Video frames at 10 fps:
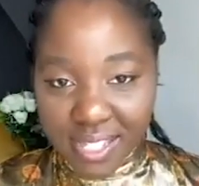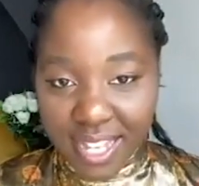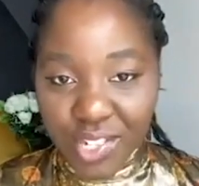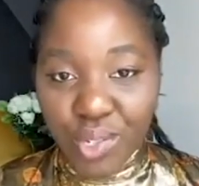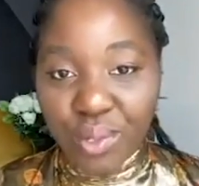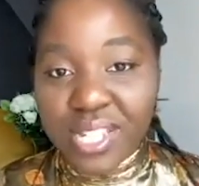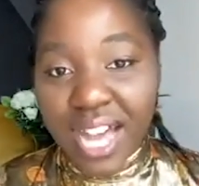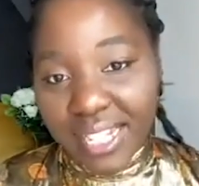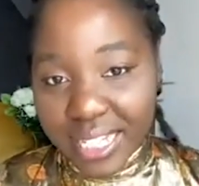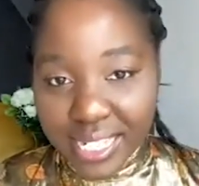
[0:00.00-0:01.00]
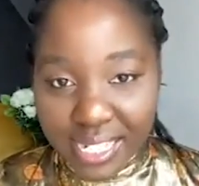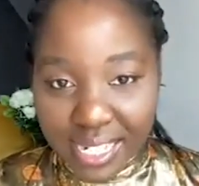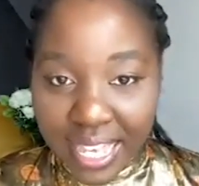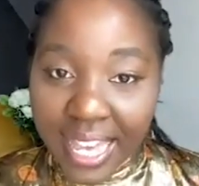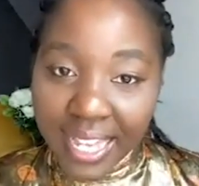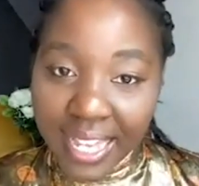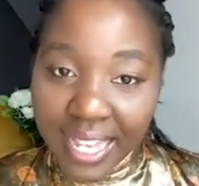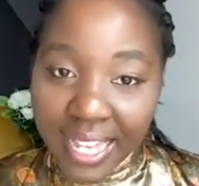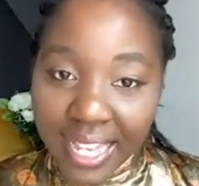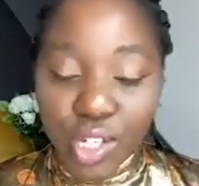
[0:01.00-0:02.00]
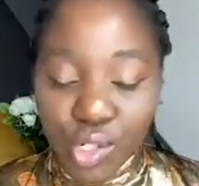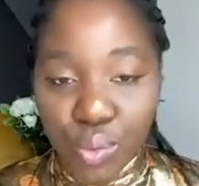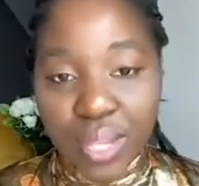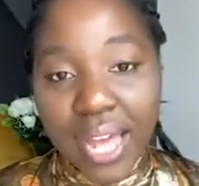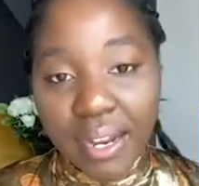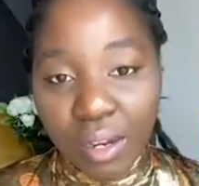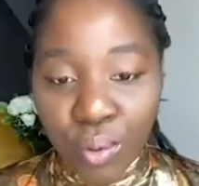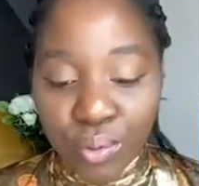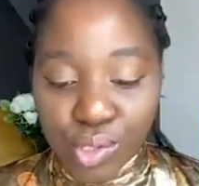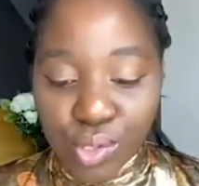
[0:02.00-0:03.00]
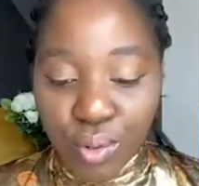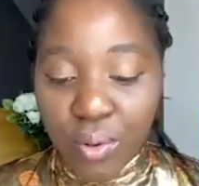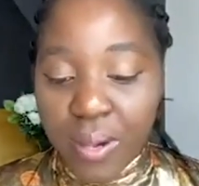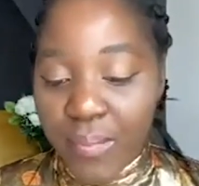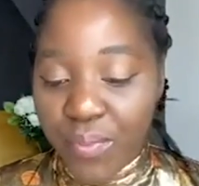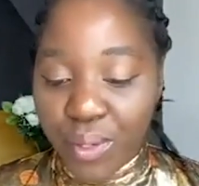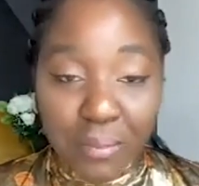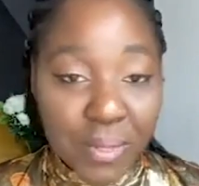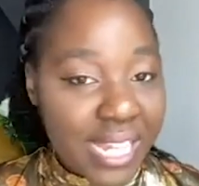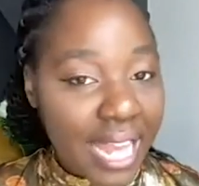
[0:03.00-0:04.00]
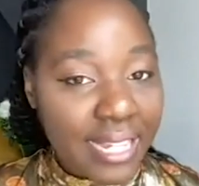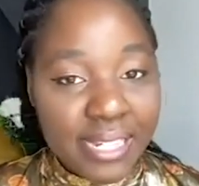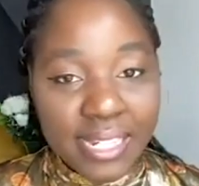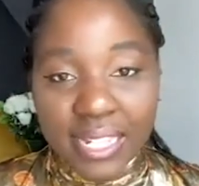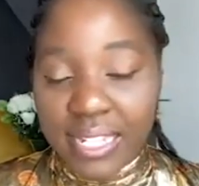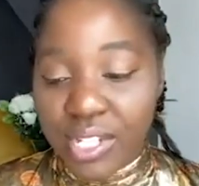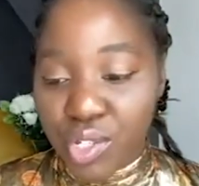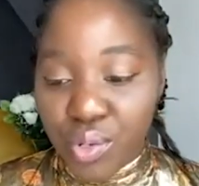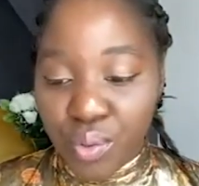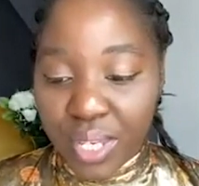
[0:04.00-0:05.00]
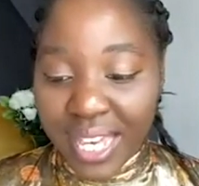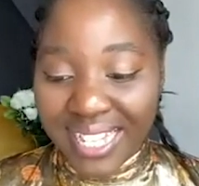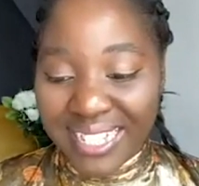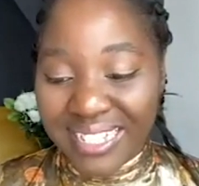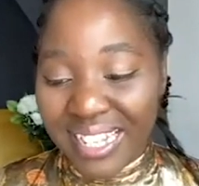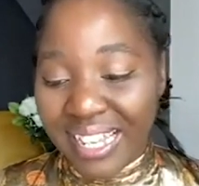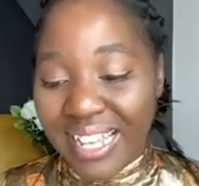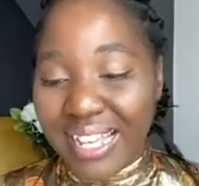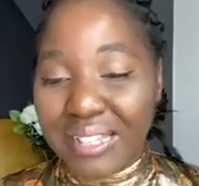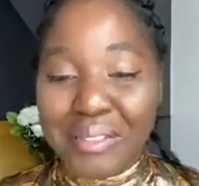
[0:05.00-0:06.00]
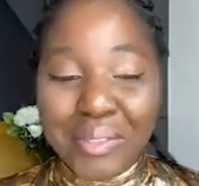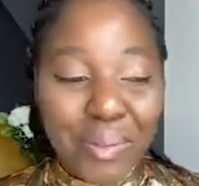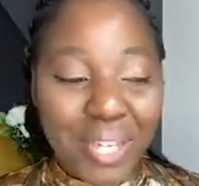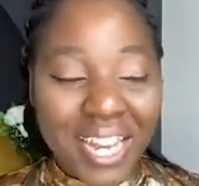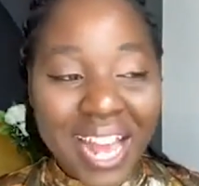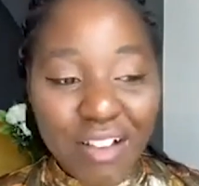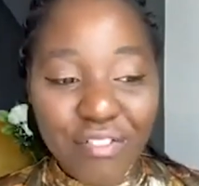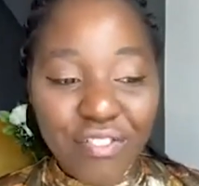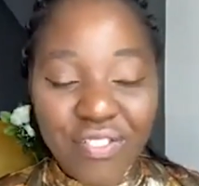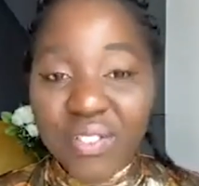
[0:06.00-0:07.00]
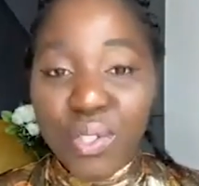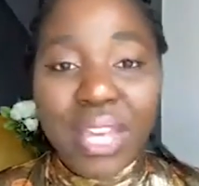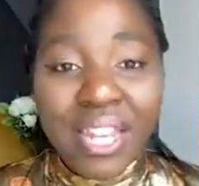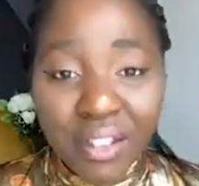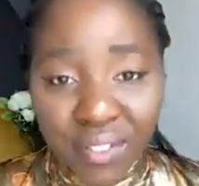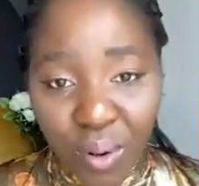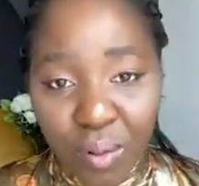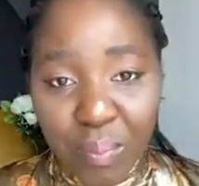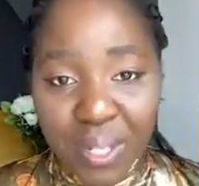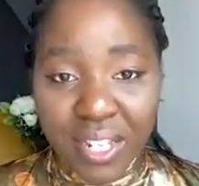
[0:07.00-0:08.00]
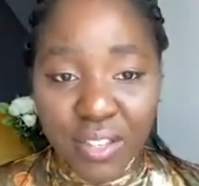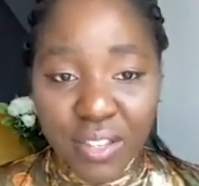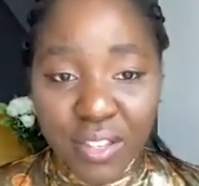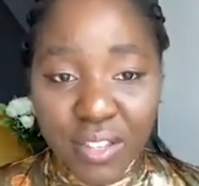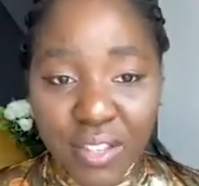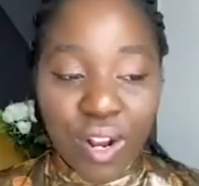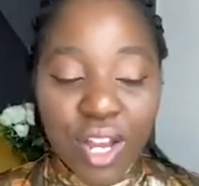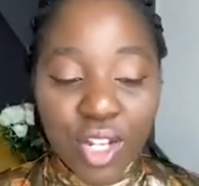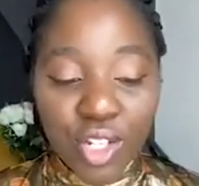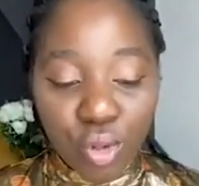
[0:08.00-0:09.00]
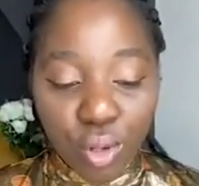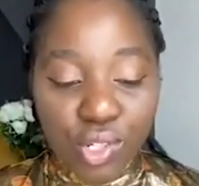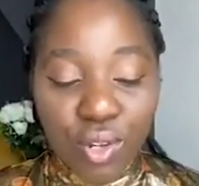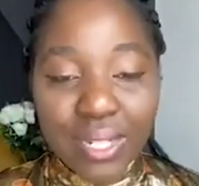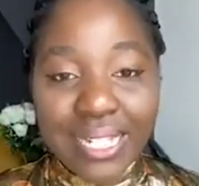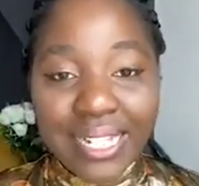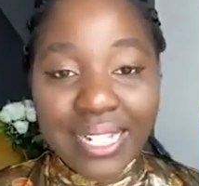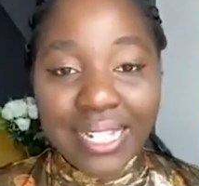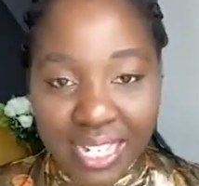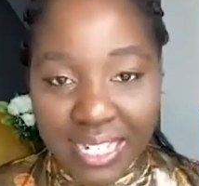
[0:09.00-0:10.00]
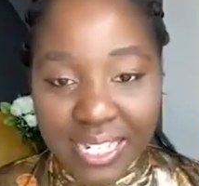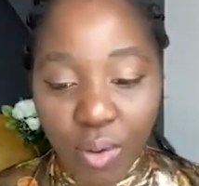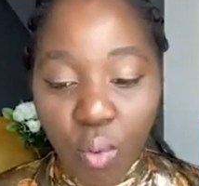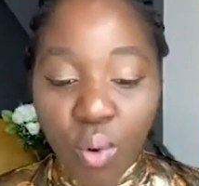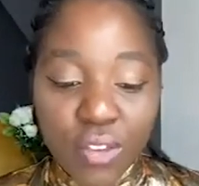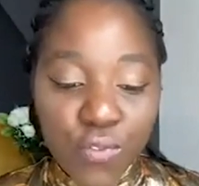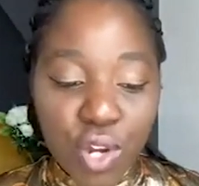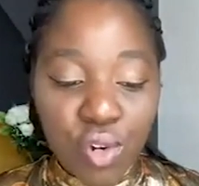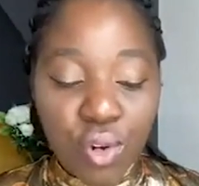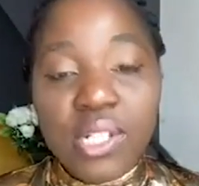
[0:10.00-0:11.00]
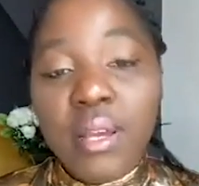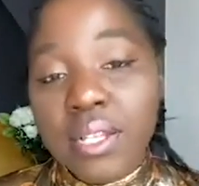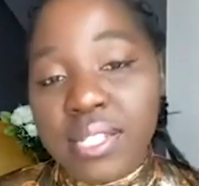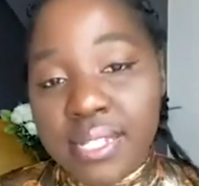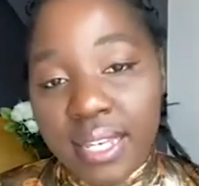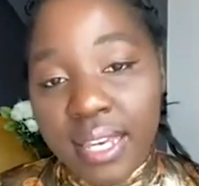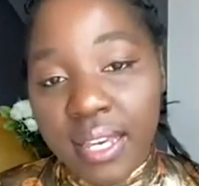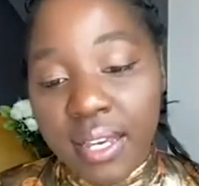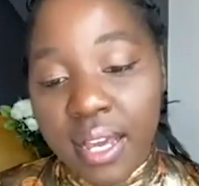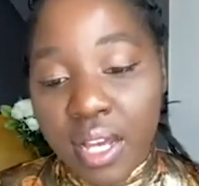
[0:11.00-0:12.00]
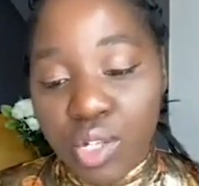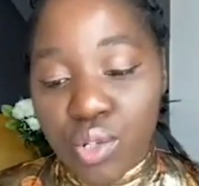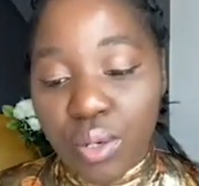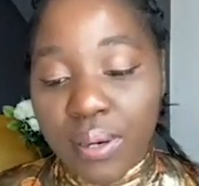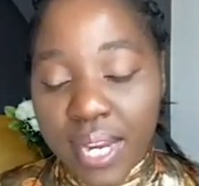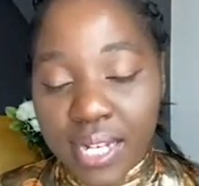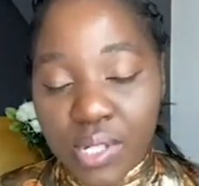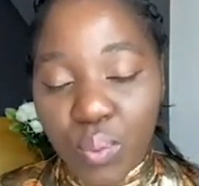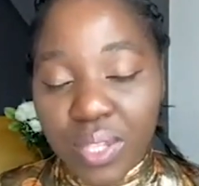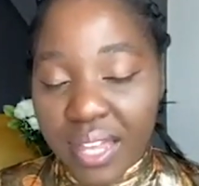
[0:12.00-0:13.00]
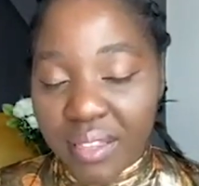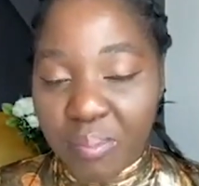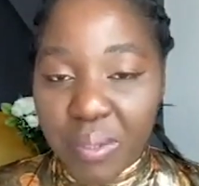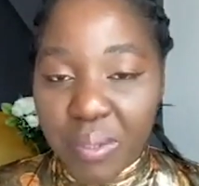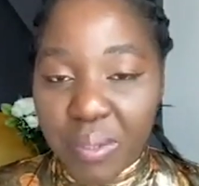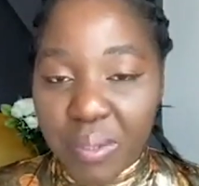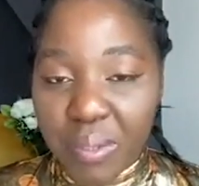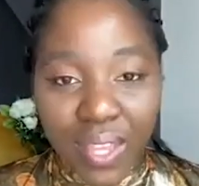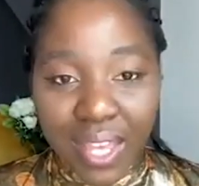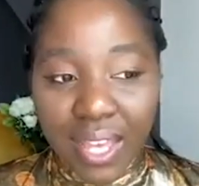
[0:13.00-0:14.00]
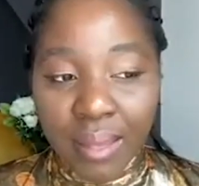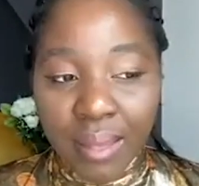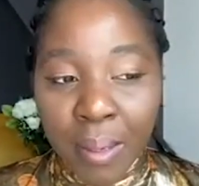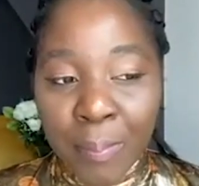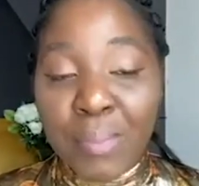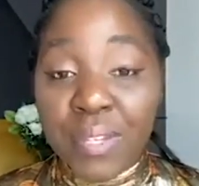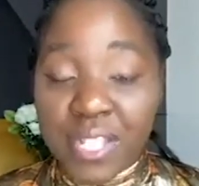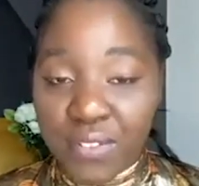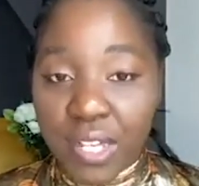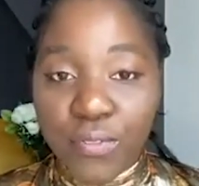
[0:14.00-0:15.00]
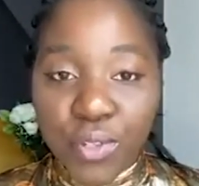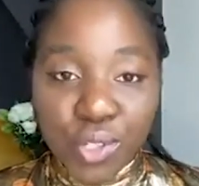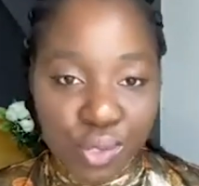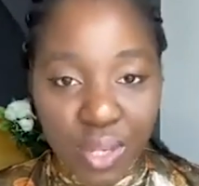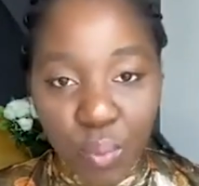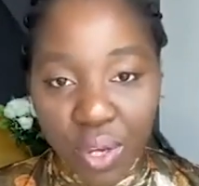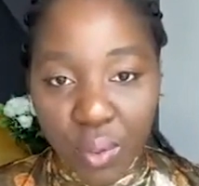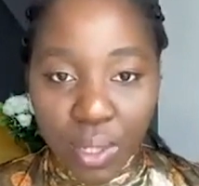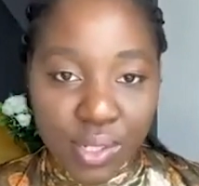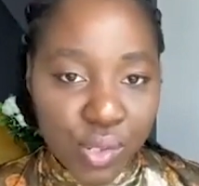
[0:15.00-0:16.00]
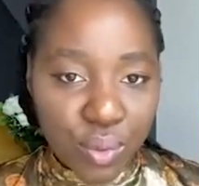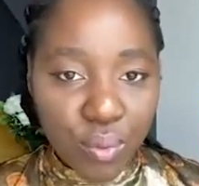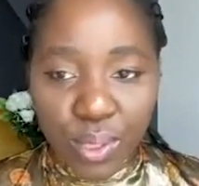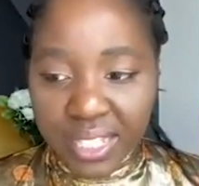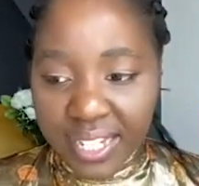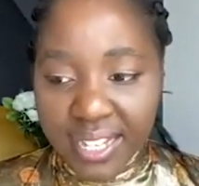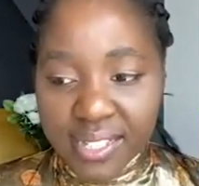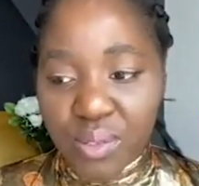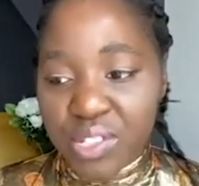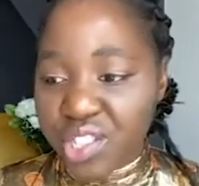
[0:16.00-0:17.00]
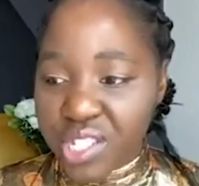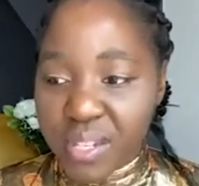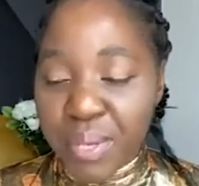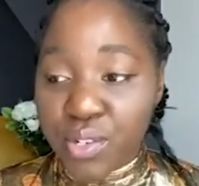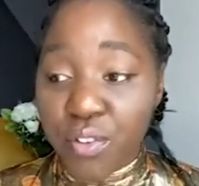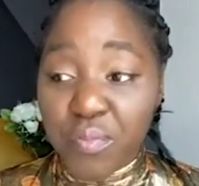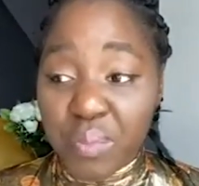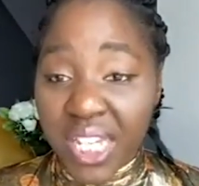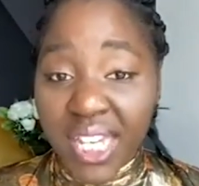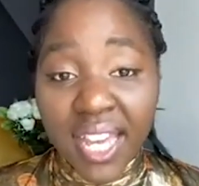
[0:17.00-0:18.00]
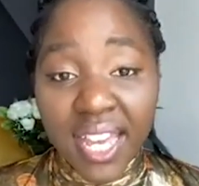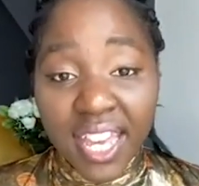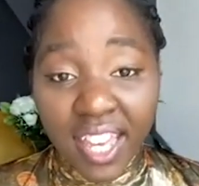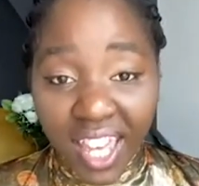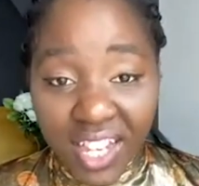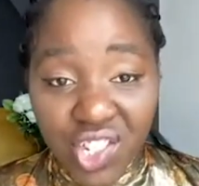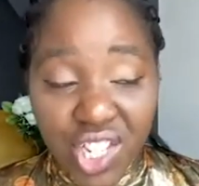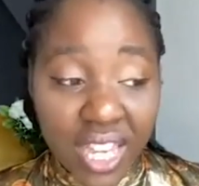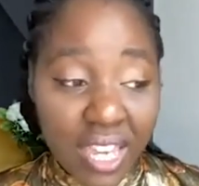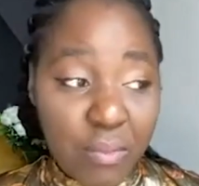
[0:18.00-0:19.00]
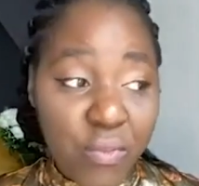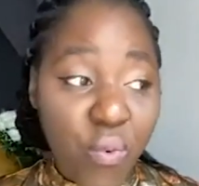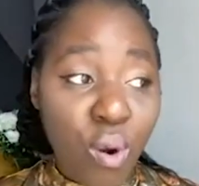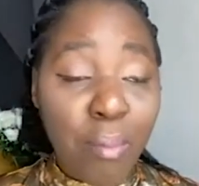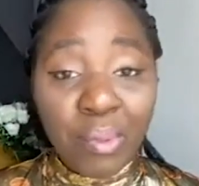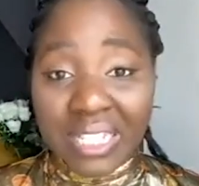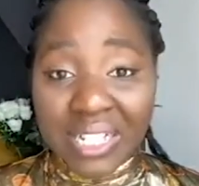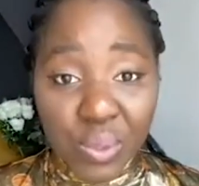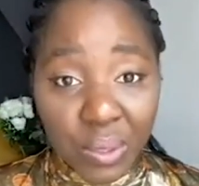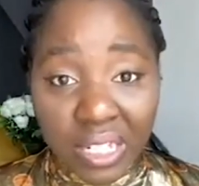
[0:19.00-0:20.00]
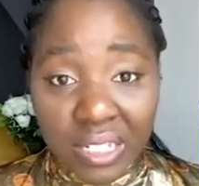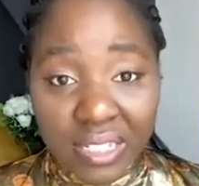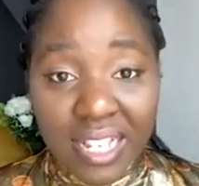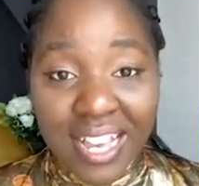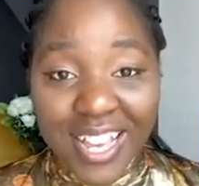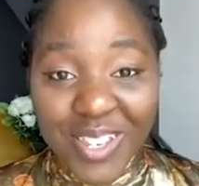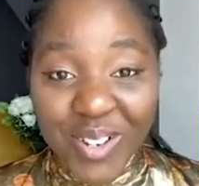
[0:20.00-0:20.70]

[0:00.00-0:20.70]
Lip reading: that your talent can't do that alone. So you can be talented, you can have it all, but if you're not connected, or if you're not seeking to connect with other people, it may be difficult for you to get where you want to. With KidX, it was just a matter of me engaging him for more than 2 years. You